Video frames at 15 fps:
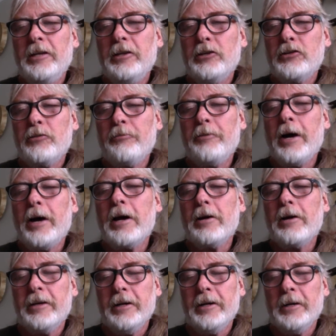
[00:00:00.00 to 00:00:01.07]
there's a fire
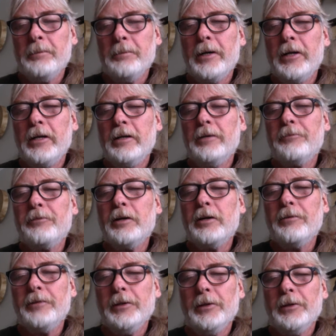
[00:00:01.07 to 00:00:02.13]
there burning in front of
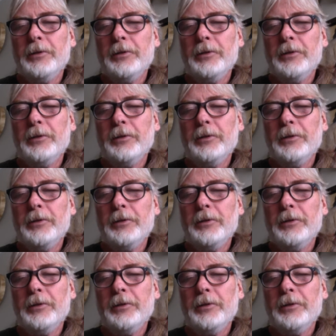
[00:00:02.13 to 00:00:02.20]
you.